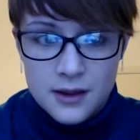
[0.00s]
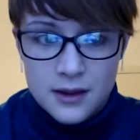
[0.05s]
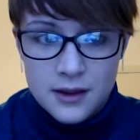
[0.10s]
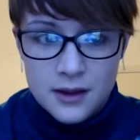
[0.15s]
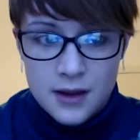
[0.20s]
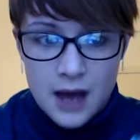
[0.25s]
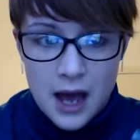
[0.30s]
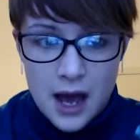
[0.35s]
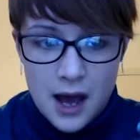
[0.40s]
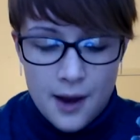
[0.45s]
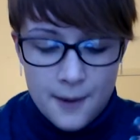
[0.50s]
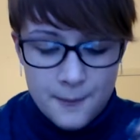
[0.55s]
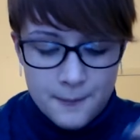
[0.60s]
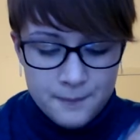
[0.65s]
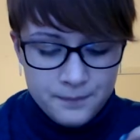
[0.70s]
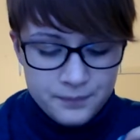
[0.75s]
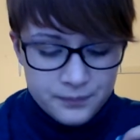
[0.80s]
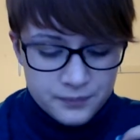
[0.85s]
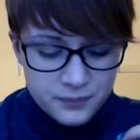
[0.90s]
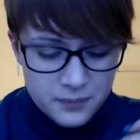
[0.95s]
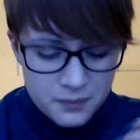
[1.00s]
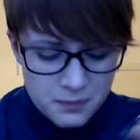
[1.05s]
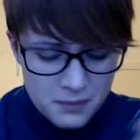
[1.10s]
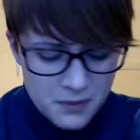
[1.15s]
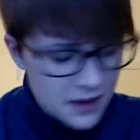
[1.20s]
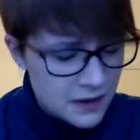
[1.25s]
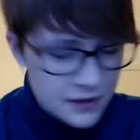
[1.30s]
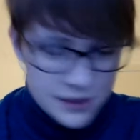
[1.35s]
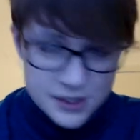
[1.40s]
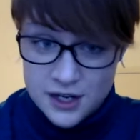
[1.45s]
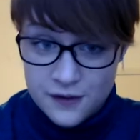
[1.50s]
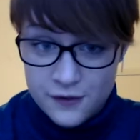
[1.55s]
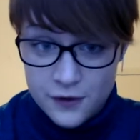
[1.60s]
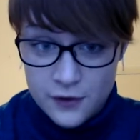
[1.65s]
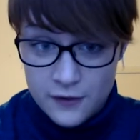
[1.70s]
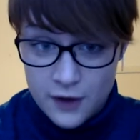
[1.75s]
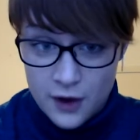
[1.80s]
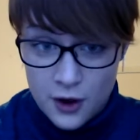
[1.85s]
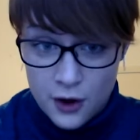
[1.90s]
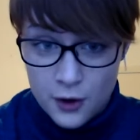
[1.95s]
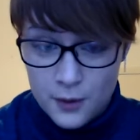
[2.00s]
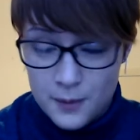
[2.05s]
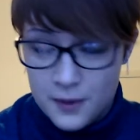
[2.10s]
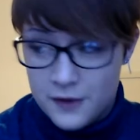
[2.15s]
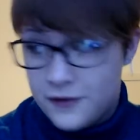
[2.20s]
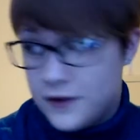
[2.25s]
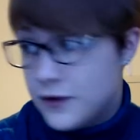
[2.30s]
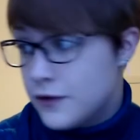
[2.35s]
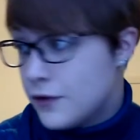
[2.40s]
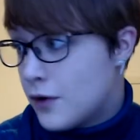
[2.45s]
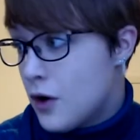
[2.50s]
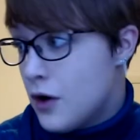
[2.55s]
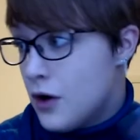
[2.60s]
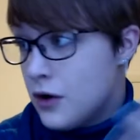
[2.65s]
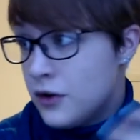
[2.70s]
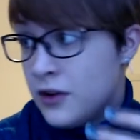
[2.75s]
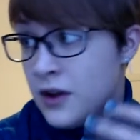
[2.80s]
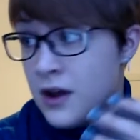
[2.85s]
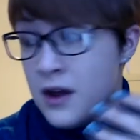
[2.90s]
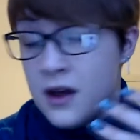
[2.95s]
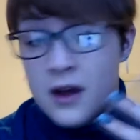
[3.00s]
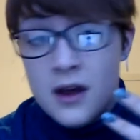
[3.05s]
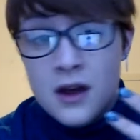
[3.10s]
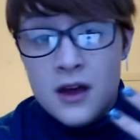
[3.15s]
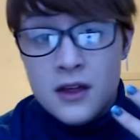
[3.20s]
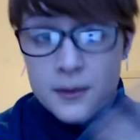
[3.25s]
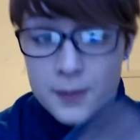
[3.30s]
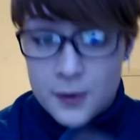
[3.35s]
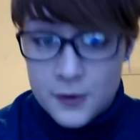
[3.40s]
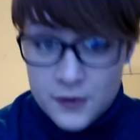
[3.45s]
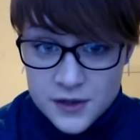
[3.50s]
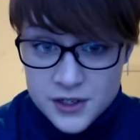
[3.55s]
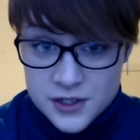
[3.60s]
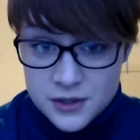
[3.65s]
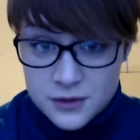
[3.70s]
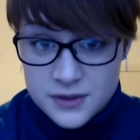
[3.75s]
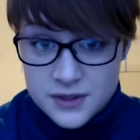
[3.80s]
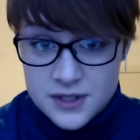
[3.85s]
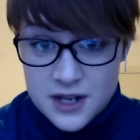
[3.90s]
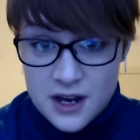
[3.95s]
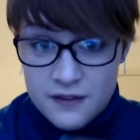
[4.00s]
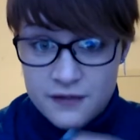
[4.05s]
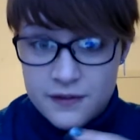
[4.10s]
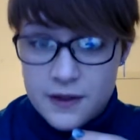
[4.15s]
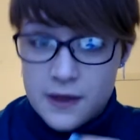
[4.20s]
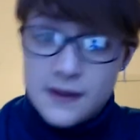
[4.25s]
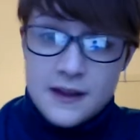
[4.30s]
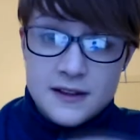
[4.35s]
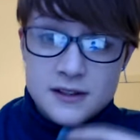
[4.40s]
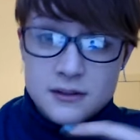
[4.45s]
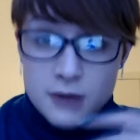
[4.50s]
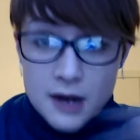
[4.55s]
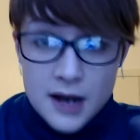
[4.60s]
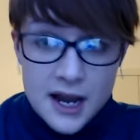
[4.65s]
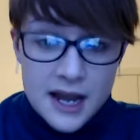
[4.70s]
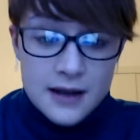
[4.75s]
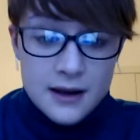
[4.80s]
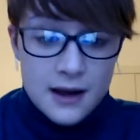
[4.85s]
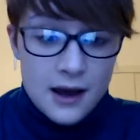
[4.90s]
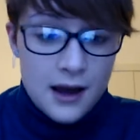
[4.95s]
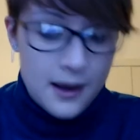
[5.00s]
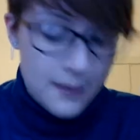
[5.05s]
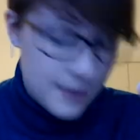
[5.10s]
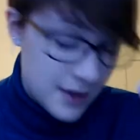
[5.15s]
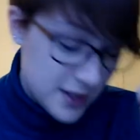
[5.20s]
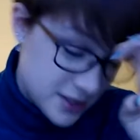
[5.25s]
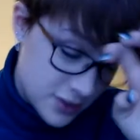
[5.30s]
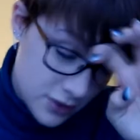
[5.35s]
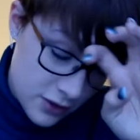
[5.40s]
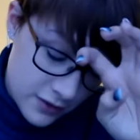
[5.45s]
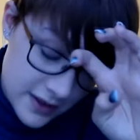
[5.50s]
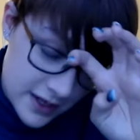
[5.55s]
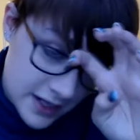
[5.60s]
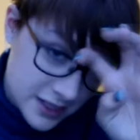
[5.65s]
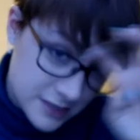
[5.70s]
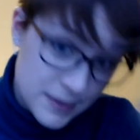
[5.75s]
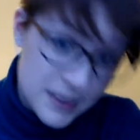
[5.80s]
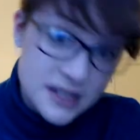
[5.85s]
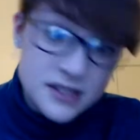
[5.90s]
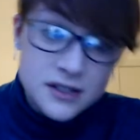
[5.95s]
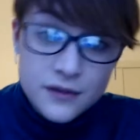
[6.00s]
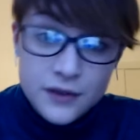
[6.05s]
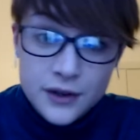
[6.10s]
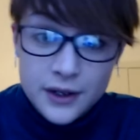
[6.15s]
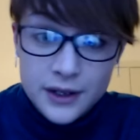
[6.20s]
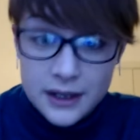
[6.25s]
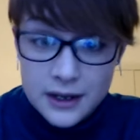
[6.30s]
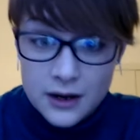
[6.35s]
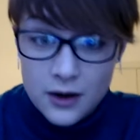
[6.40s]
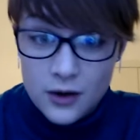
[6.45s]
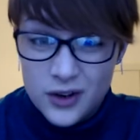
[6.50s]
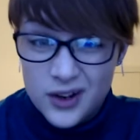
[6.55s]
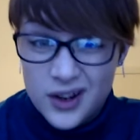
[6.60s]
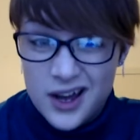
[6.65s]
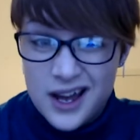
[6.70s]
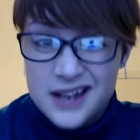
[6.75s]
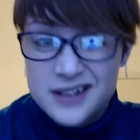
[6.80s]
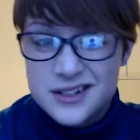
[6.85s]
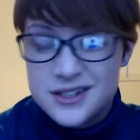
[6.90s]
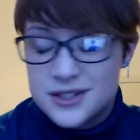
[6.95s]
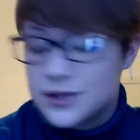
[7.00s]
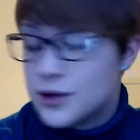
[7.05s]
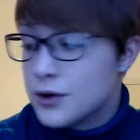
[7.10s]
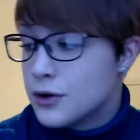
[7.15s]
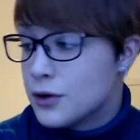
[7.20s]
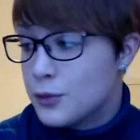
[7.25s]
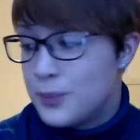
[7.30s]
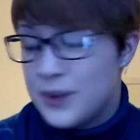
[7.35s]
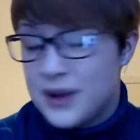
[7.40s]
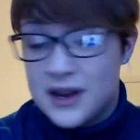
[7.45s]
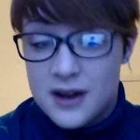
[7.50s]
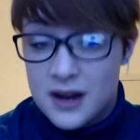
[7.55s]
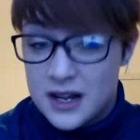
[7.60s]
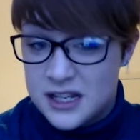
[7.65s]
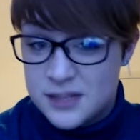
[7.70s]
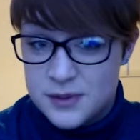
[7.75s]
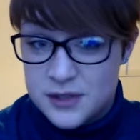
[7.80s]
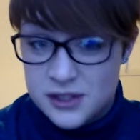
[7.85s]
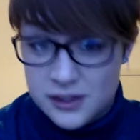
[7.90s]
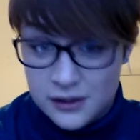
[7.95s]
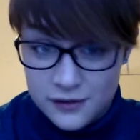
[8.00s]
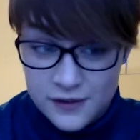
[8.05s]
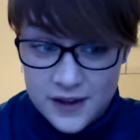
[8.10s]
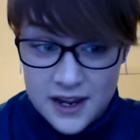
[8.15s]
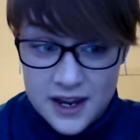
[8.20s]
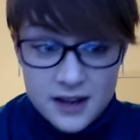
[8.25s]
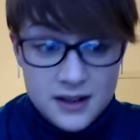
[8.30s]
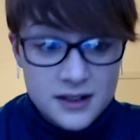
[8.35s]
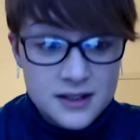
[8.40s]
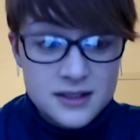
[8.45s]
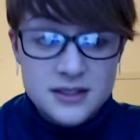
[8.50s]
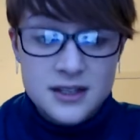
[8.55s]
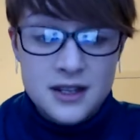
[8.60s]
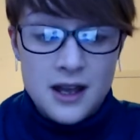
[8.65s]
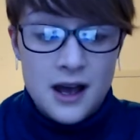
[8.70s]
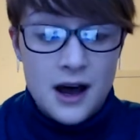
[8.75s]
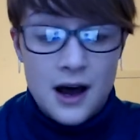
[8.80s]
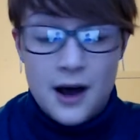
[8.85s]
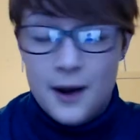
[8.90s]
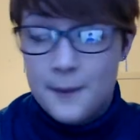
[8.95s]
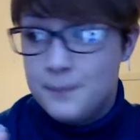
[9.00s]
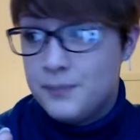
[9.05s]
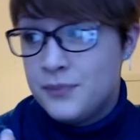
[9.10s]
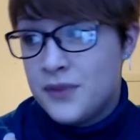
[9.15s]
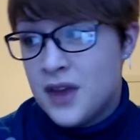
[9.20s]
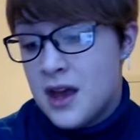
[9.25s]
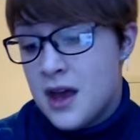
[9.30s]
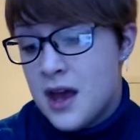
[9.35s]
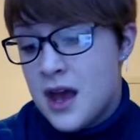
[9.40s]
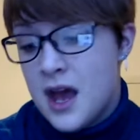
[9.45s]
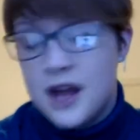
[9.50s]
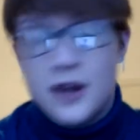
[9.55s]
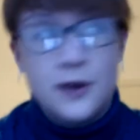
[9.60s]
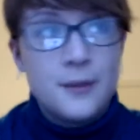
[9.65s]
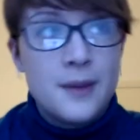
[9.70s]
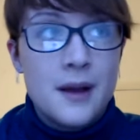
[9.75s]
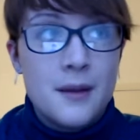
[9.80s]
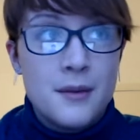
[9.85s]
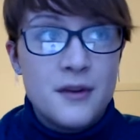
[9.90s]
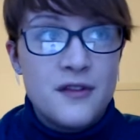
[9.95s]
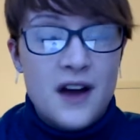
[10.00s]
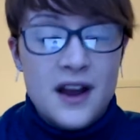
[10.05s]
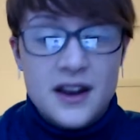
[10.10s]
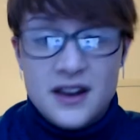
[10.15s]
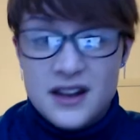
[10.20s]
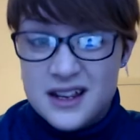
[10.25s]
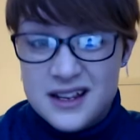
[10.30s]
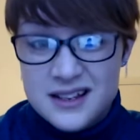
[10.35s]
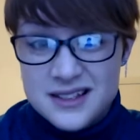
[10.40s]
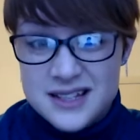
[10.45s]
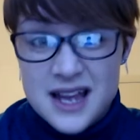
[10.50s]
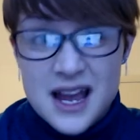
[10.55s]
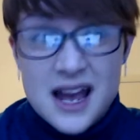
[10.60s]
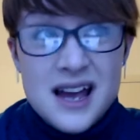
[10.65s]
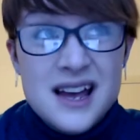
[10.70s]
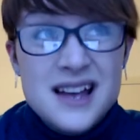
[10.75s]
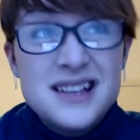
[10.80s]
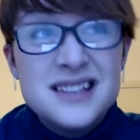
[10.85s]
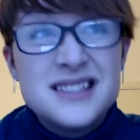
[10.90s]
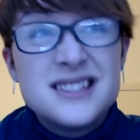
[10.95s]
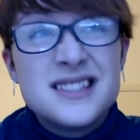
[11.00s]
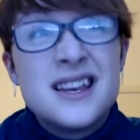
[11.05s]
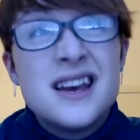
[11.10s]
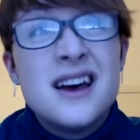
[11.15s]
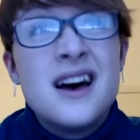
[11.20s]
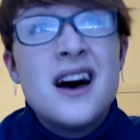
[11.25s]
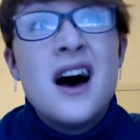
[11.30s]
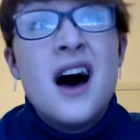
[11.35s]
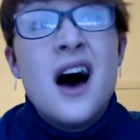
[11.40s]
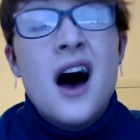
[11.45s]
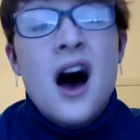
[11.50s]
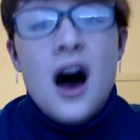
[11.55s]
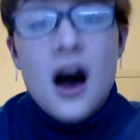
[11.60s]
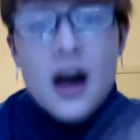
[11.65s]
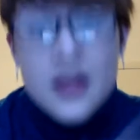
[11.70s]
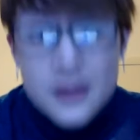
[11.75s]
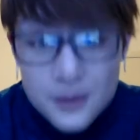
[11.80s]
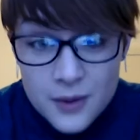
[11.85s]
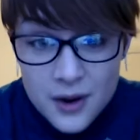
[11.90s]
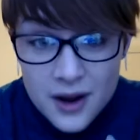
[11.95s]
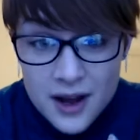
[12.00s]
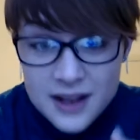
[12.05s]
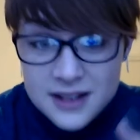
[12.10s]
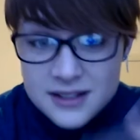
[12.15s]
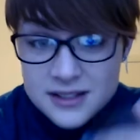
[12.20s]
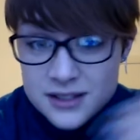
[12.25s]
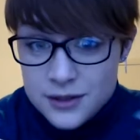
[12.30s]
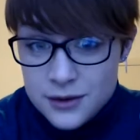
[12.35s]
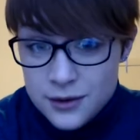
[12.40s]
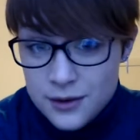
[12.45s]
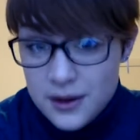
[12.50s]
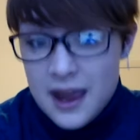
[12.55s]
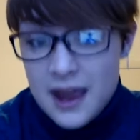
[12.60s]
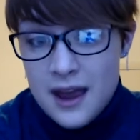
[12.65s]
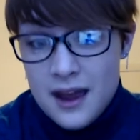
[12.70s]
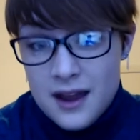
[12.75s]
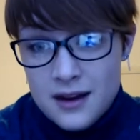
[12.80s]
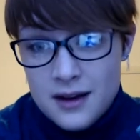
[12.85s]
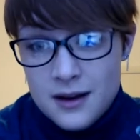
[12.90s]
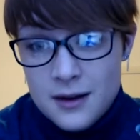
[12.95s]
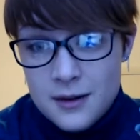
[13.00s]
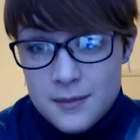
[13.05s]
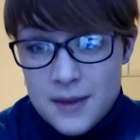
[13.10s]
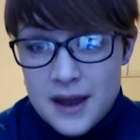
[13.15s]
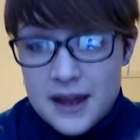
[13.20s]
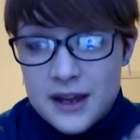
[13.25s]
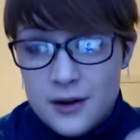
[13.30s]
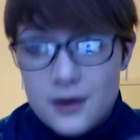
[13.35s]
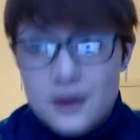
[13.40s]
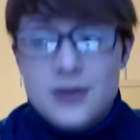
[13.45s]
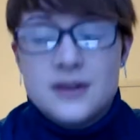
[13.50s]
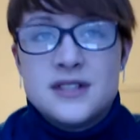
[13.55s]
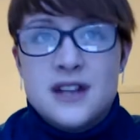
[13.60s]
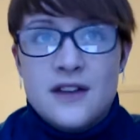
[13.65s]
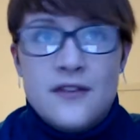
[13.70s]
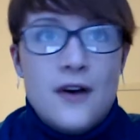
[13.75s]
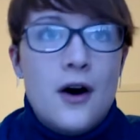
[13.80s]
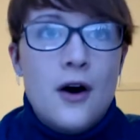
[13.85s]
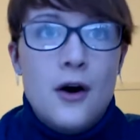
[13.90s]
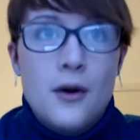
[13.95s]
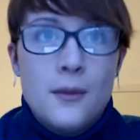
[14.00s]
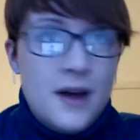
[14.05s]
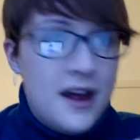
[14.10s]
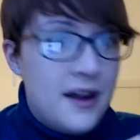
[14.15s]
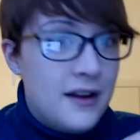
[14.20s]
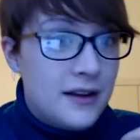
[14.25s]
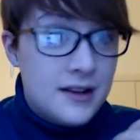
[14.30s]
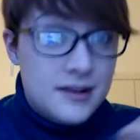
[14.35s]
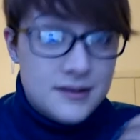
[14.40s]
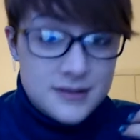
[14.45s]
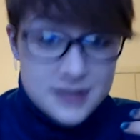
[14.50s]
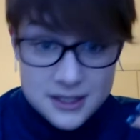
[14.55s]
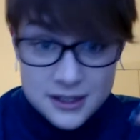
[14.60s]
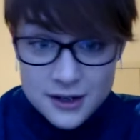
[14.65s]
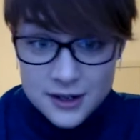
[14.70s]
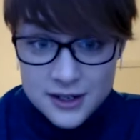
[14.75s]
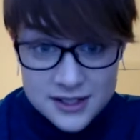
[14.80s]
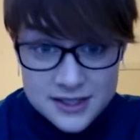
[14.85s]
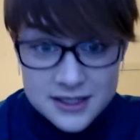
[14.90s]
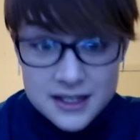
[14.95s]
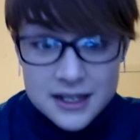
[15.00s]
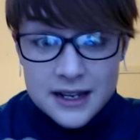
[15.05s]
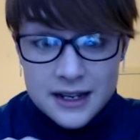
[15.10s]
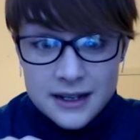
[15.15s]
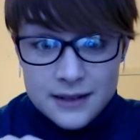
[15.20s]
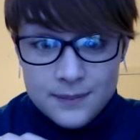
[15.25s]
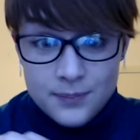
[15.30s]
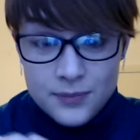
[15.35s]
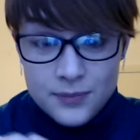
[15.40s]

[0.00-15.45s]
the stuff you have at home. If you've got the professional stuff, then that's great. It's not that expensive, you can get it online, just Google Ben Nye special effects, and you'll be able to find it easy as. Otherwise, you can make your own stuff at home. Like, seriously,